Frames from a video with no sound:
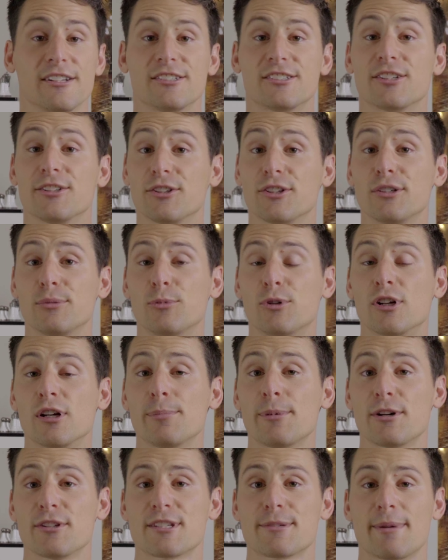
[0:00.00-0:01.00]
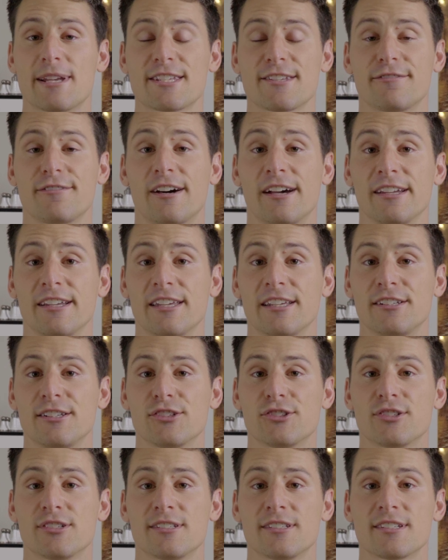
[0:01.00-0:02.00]
To learn more about specifying
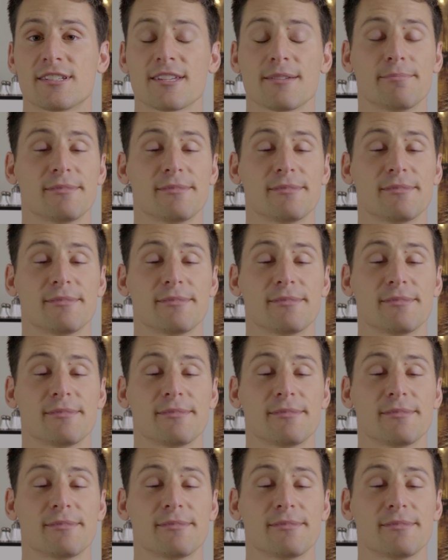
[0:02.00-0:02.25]
conditions,